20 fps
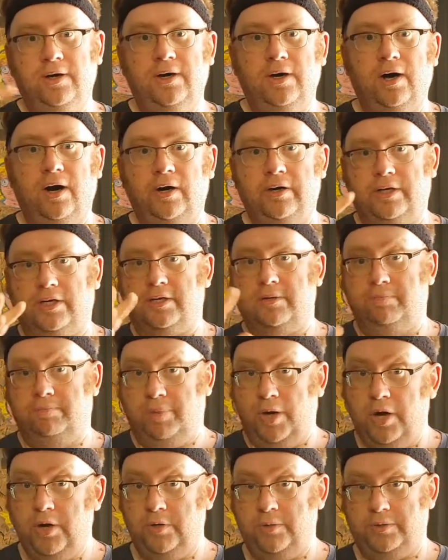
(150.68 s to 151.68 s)
on a
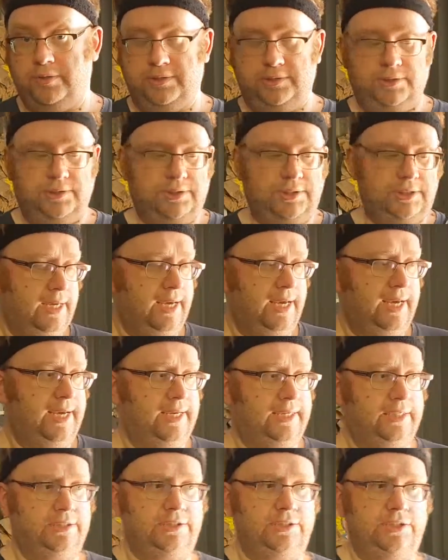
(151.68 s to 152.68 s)
component.
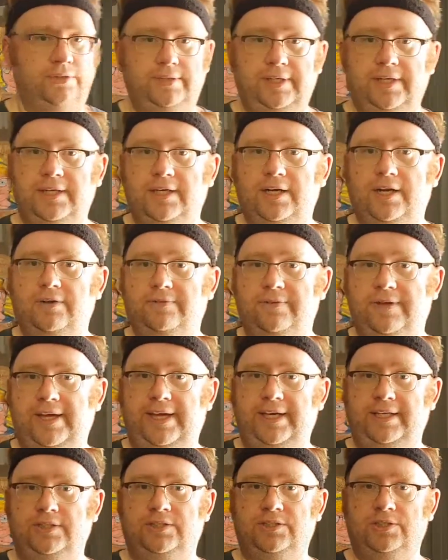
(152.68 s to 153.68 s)
And you need enough
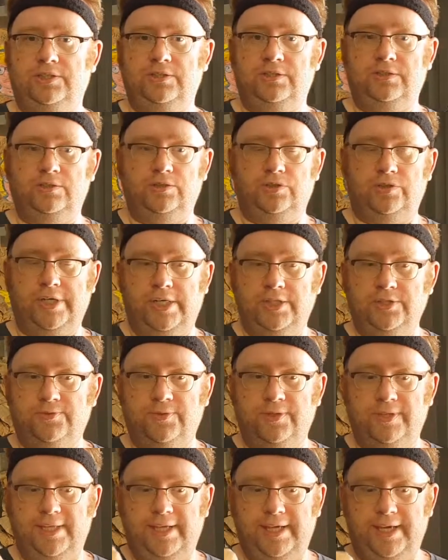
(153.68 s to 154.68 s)
heat to
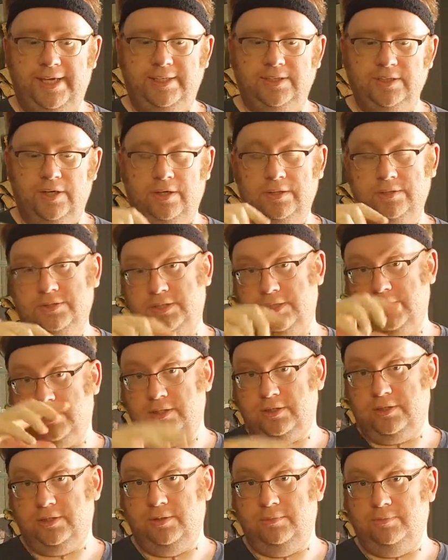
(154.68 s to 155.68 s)
transfer the heat onto
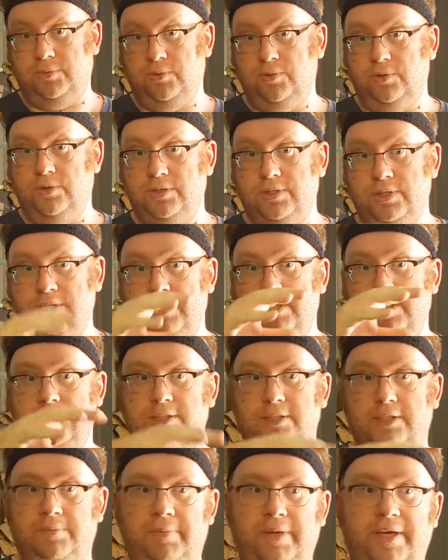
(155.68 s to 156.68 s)
the board,
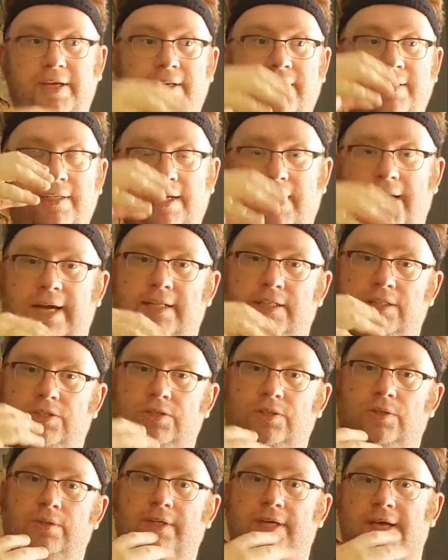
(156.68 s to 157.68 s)
the pin, and the
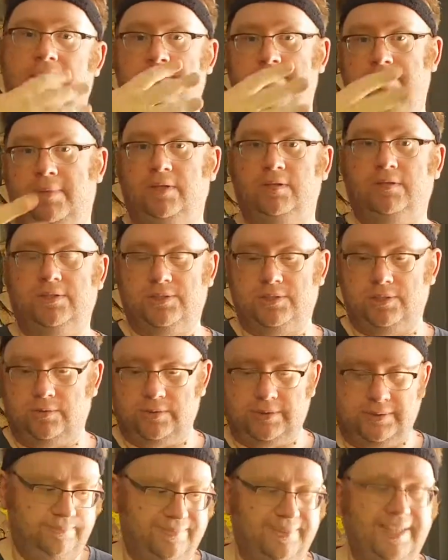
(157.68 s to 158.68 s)
solder, and melt the
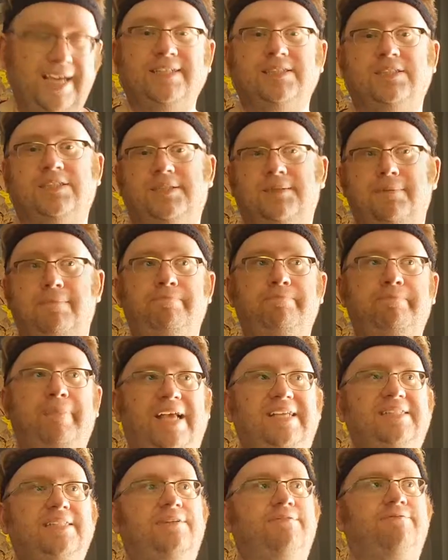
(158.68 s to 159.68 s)
solder. That's the
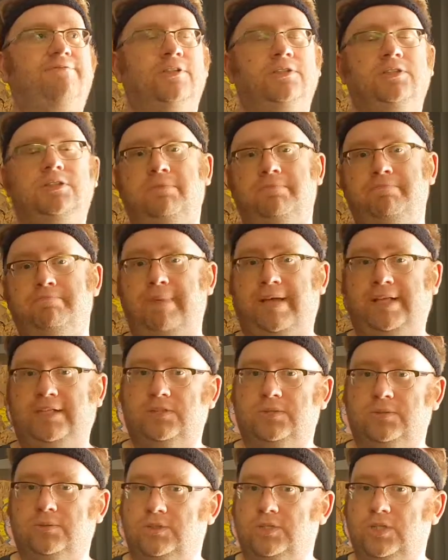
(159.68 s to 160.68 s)
basic
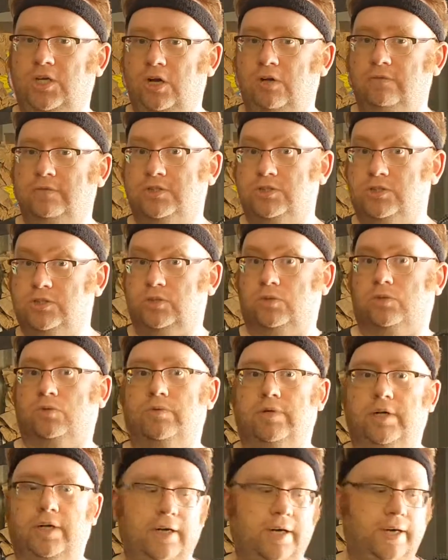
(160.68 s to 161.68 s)
fundamentals of a
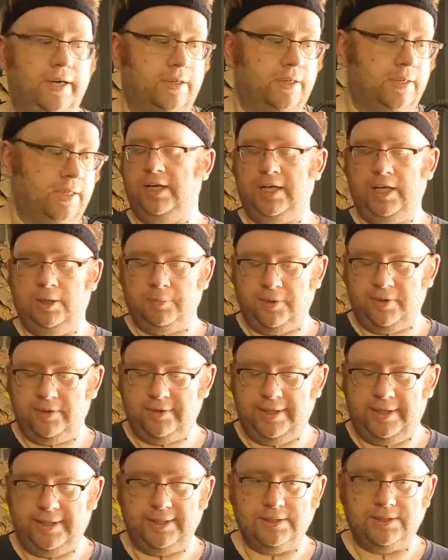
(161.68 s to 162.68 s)
soldering iron. A couple of
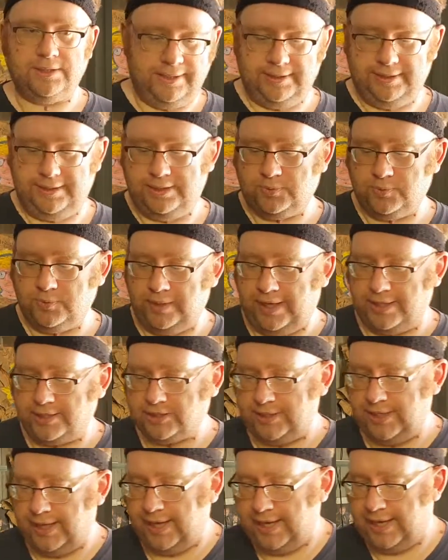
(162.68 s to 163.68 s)
things. This one
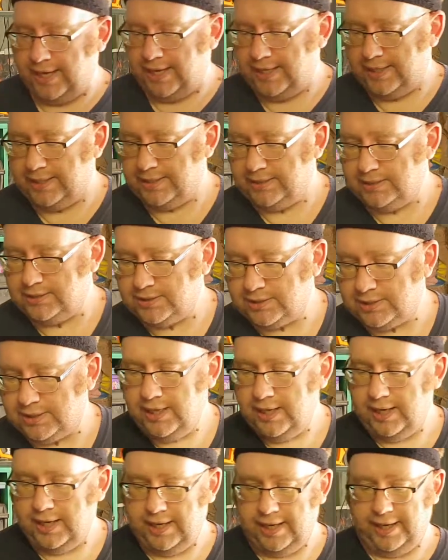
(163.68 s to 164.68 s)
actually has
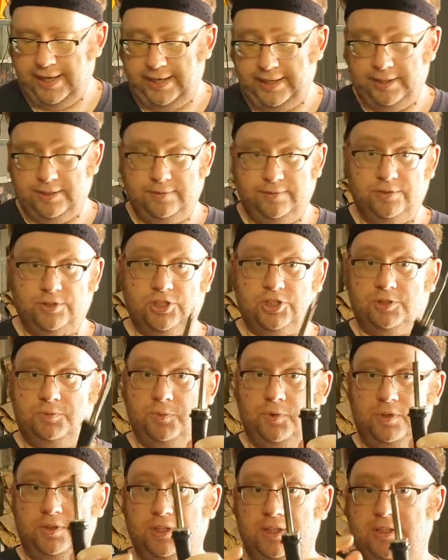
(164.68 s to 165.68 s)
a
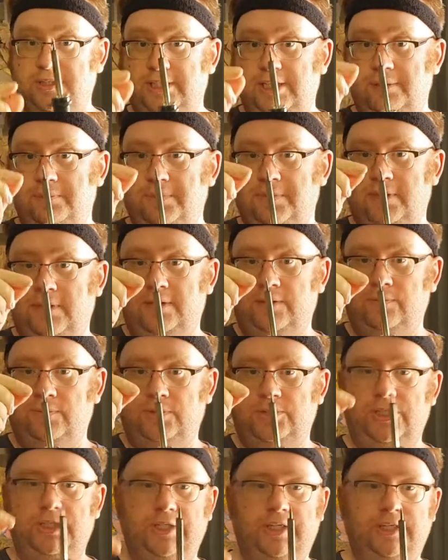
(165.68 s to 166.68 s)
smaller tip than
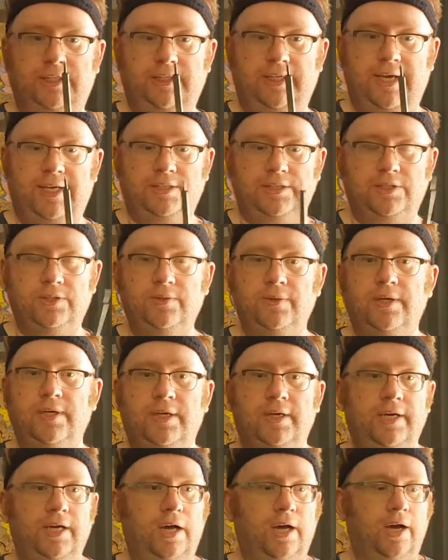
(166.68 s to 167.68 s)
what you can get to.
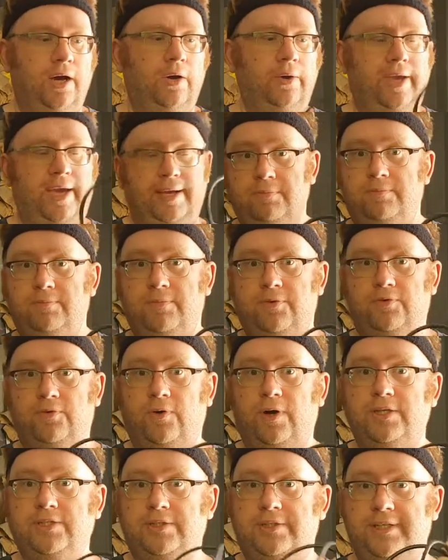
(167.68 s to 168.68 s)
Oh yeah,
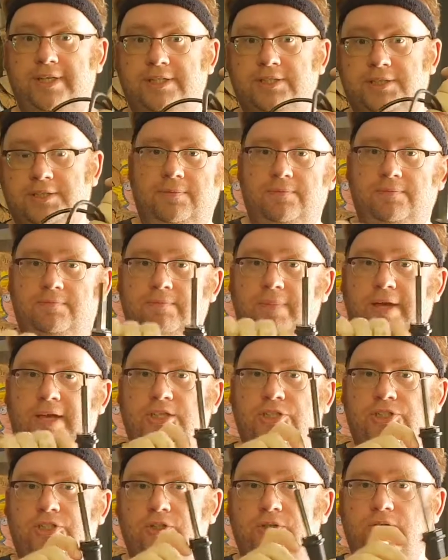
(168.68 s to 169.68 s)
before I do this,
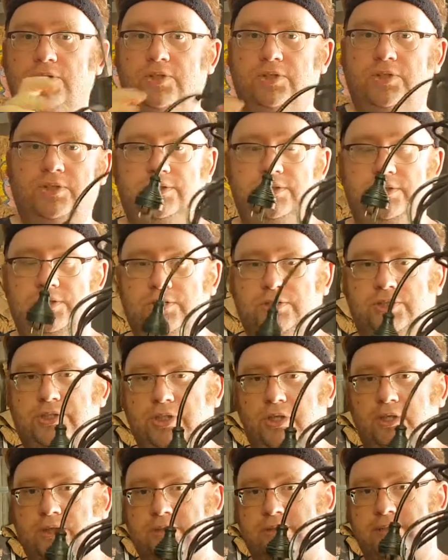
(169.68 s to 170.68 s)
make sure your
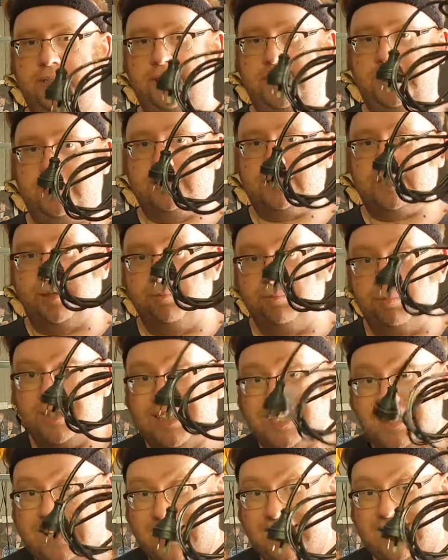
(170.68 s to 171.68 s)
solder is
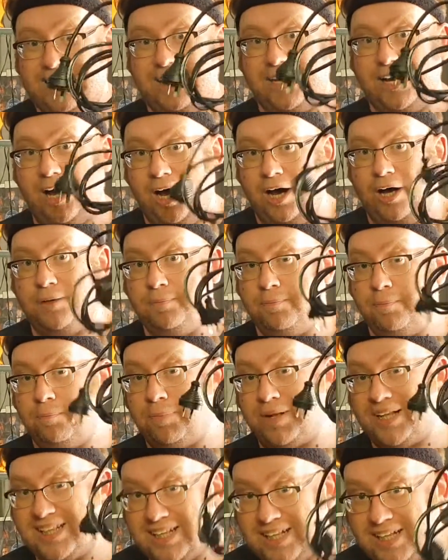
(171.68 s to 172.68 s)
completely
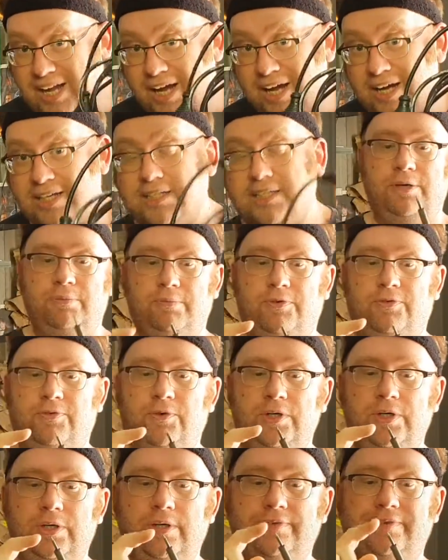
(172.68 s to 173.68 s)
unplugged
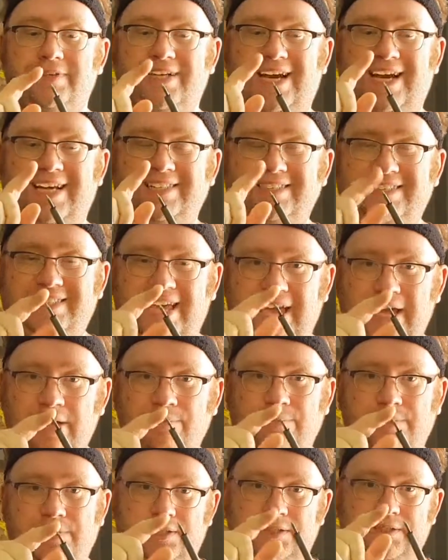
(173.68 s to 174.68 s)
before you even
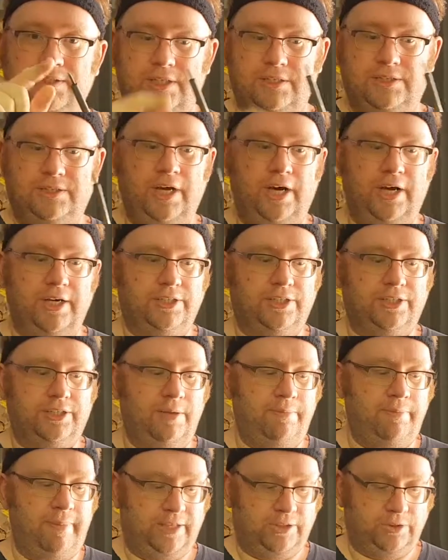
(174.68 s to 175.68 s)
attempt to touch
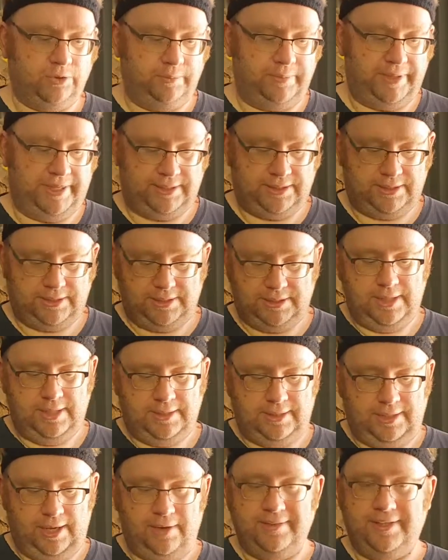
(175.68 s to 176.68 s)
the metal bit.
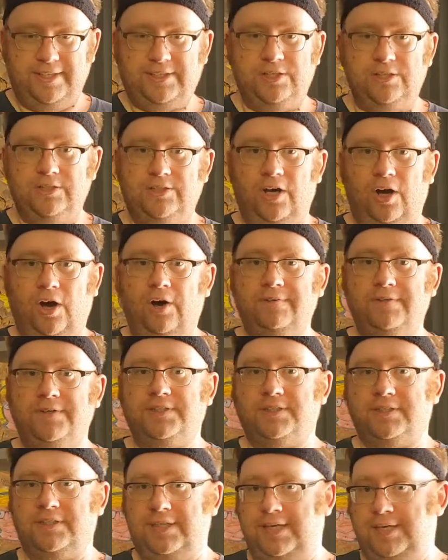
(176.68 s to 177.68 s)
Now, this has
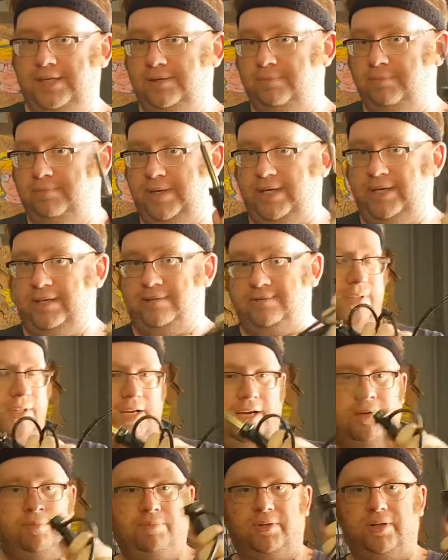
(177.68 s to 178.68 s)
obviously been
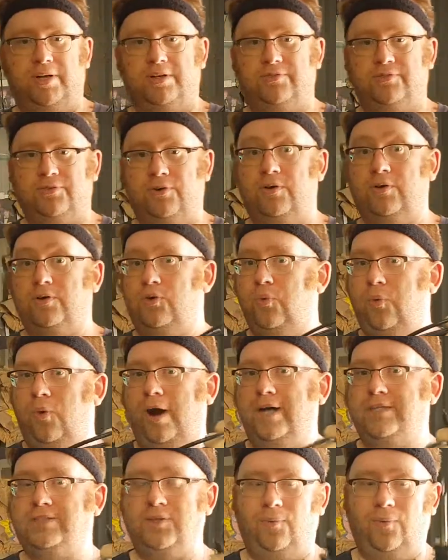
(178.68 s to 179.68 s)
unplugged for
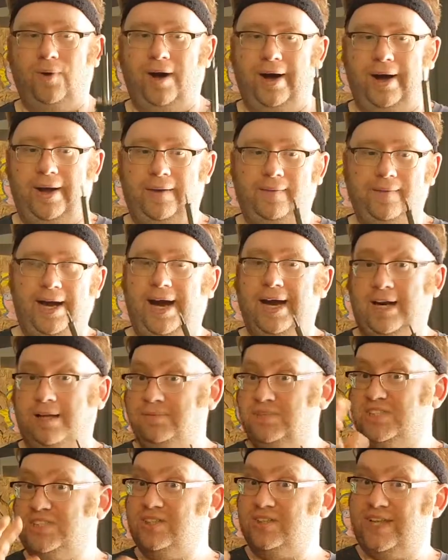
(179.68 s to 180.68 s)
quite a while, and I'm
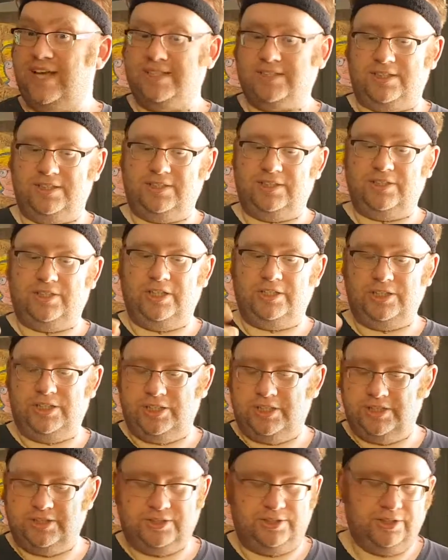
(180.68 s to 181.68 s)
still hesitant to touch it
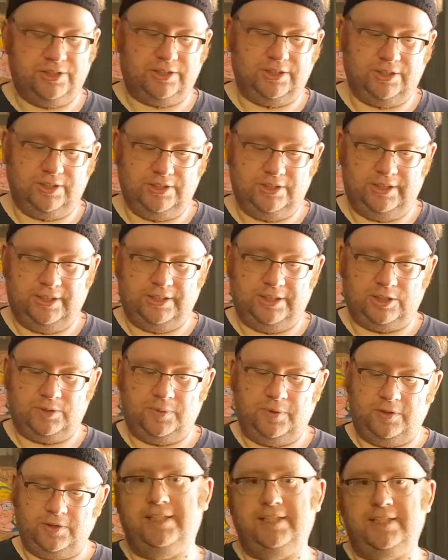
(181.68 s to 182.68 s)
because just the
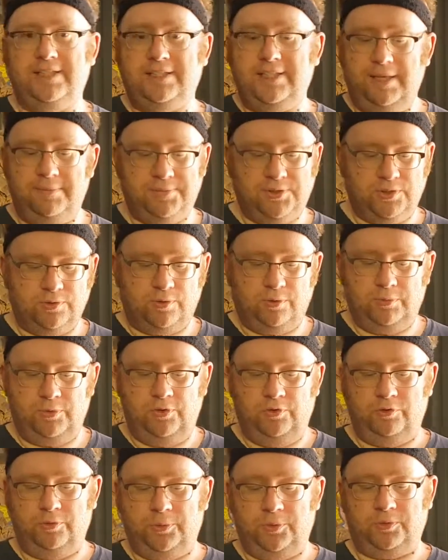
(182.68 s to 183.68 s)
experience. The tips are
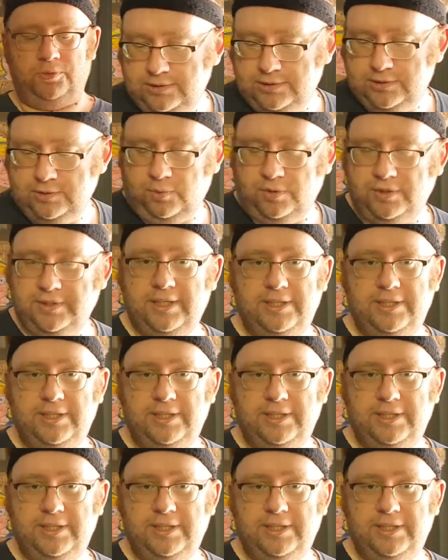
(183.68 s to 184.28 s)
removable. The one that